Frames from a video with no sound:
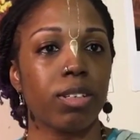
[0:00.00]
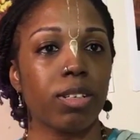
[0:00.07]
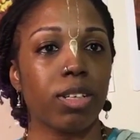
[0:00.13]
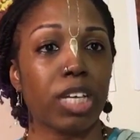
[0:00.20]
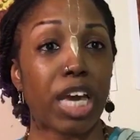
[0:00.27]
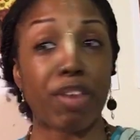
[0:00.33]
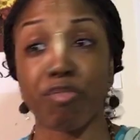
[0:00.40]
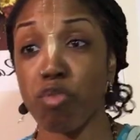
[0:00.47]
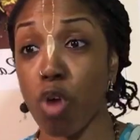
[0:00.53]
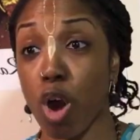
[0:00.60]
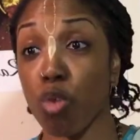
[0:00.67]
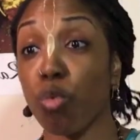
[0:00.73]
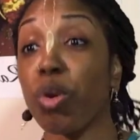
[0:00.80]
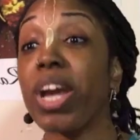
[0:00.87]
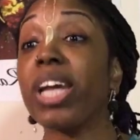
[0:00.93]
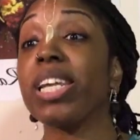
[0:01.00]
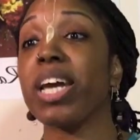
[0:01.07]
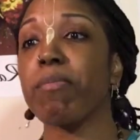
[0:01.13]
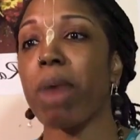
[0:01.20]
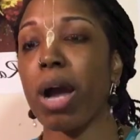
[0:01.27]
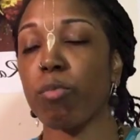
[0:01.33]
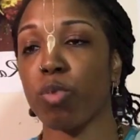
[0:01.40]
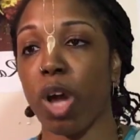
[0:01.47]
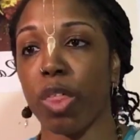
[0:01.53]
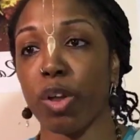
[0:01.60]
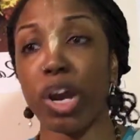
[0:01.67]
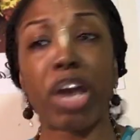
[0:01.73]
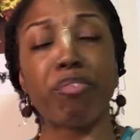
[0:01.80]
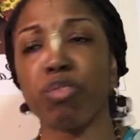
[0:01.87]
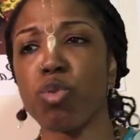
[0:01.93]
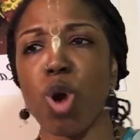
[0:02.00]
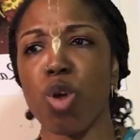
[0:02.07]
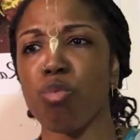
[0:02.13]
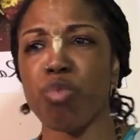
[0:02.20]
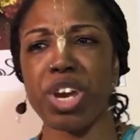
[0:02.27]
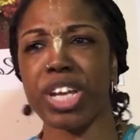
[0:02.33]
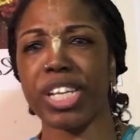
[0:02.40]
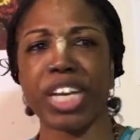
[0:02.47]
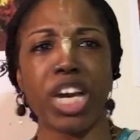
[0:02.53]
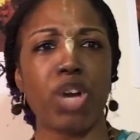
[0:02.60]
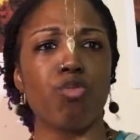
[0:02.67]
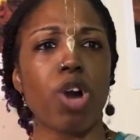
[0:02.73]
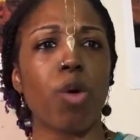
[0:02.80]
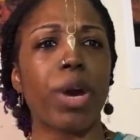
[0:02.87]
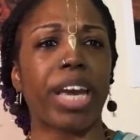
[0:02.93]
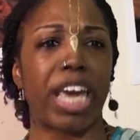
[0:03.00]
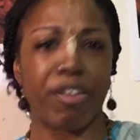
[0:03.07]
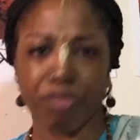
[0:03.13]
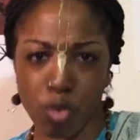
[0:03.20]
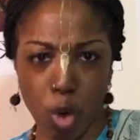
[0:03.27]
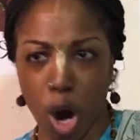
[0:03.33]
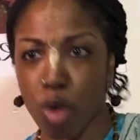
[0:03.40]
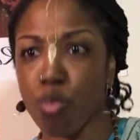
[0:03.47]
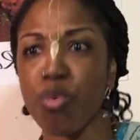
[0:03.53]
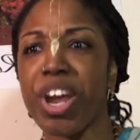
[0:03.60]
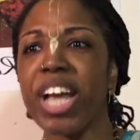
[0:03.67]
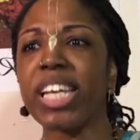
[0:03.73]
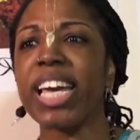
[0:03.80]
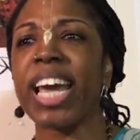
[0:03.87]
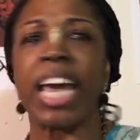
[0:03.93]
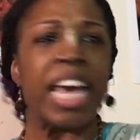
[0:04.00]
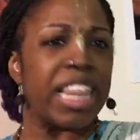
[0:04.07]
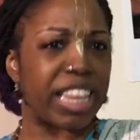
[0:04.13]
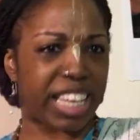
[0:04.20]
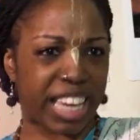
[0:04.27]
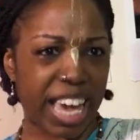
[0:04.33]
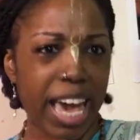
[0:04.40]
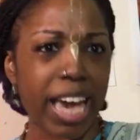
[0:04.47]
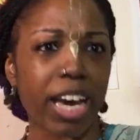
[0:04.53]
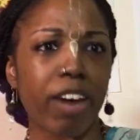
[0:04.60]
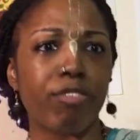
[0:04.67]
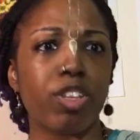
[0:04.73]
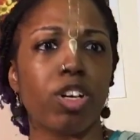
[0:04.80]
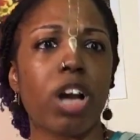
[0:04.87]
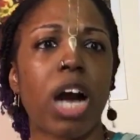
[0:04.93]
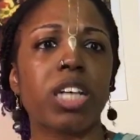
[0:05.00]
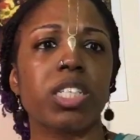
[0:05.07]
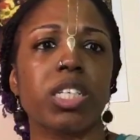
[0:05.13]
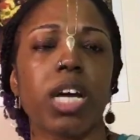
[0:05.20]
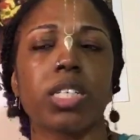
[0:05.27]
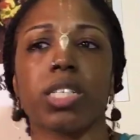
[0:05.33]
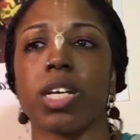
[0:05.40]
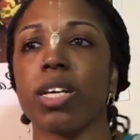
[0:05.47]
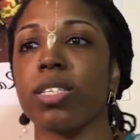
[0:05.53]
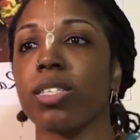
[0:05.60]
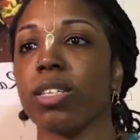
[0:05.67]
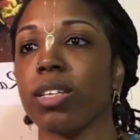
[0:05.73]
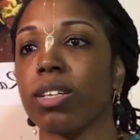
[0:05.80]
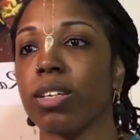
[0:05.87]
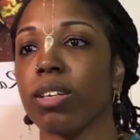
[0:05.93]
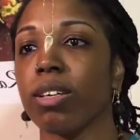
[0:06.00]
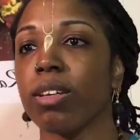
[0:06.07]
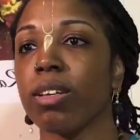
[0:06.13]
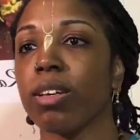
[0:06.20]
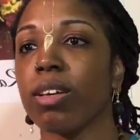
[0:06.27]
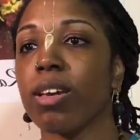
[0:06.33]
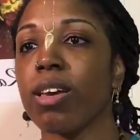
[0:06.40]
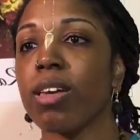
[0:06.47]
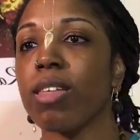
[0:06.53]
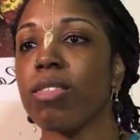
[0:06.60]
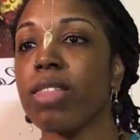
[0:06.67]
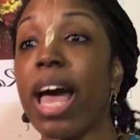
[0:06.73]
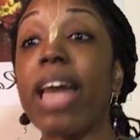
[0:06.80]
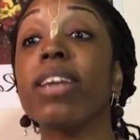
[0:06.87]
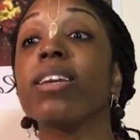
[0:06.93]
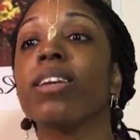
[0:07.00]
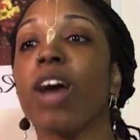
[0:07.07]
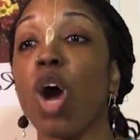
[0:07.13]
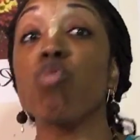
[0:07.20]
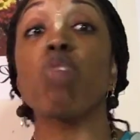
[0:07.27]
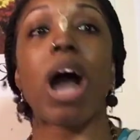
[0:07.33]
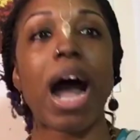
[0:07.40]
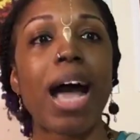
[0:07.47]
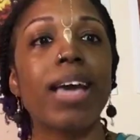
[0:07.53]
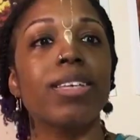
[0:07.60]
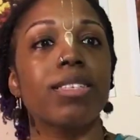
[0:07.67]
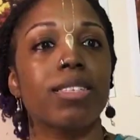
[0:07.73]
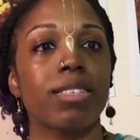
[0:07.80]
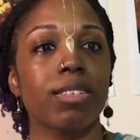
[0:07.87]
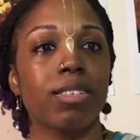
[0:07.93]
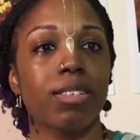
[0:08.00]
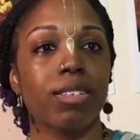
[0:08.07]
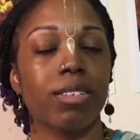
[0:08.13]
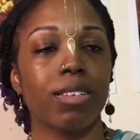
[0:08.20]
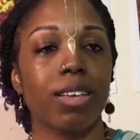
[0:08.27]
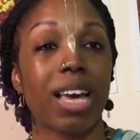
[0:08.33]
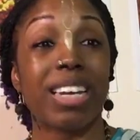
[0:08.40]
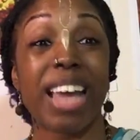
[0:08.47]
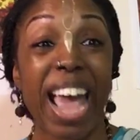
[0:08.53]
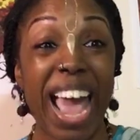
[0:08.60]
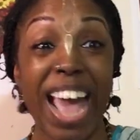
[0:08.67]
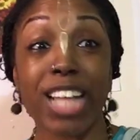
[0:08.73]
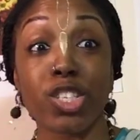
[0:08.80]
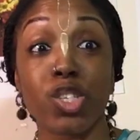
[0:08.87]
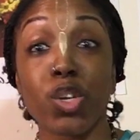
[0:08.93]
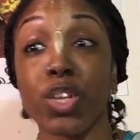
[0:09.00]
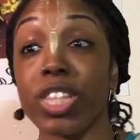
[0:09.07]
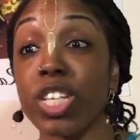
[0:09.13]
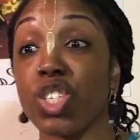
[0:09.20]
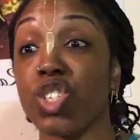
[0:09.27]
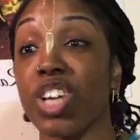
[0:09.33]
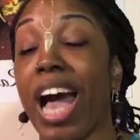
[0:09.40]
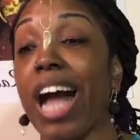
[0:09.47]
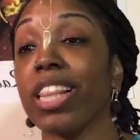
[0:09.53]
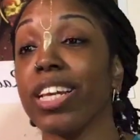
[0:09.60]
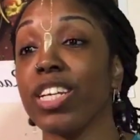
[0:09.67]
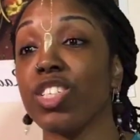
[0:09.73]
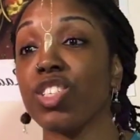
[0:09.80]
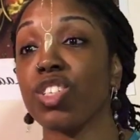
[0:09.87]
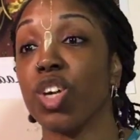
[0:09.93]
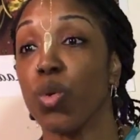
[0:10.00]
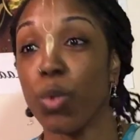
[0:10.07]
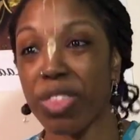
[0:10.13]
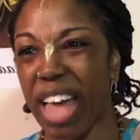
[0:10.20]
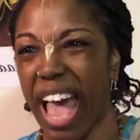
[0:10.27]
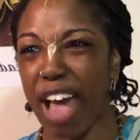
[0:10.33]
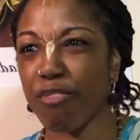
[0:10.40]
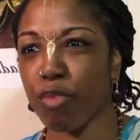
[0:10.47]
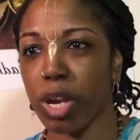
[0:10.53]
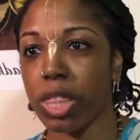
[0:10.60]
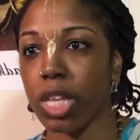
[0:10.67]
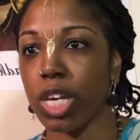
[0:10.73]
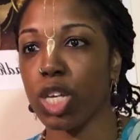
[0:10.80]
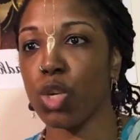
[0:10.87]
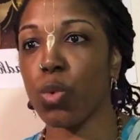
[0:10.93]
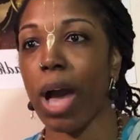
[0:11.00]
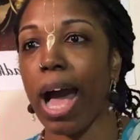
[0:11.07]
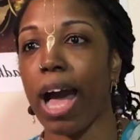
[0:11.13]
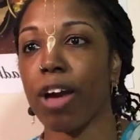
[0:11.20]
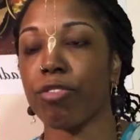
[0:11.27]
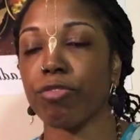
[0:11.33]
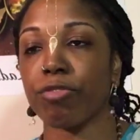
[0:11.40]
If you are really my brother, if you are really heroic, if you are really the king of the Rakshasas, then arise and answer this challenge with everything you have.